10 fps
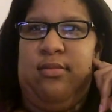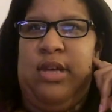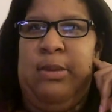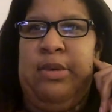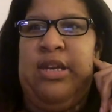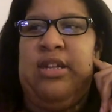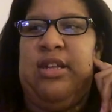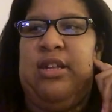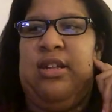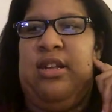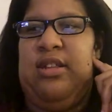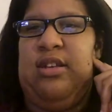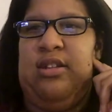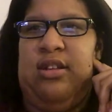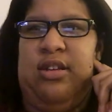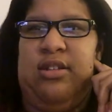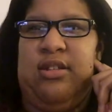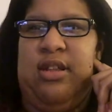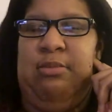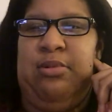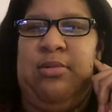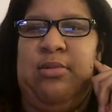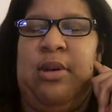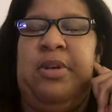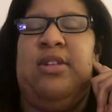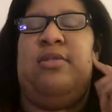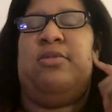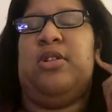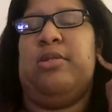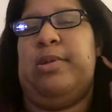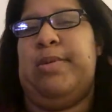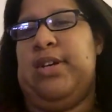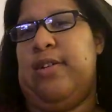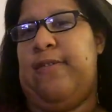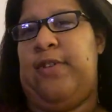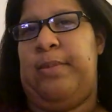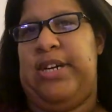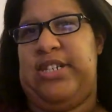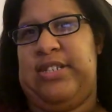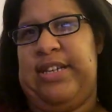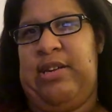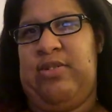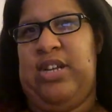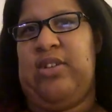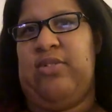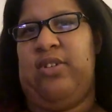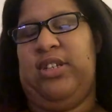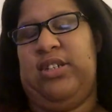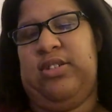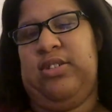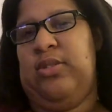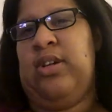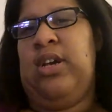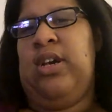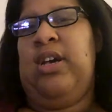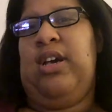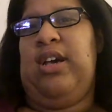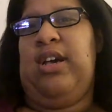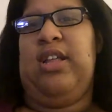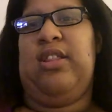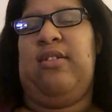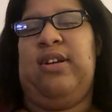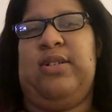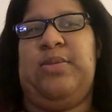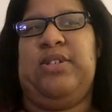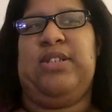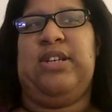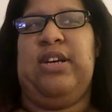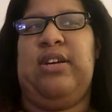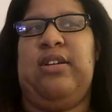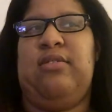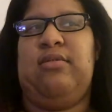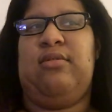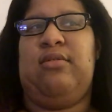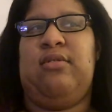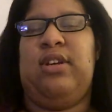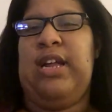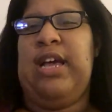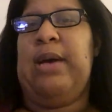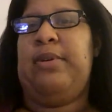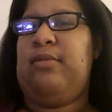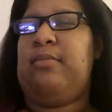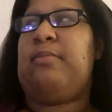I mean, nothing like that blew. I mean, there was only maybe a few matches that I was like really into, and the rest was just like it happened.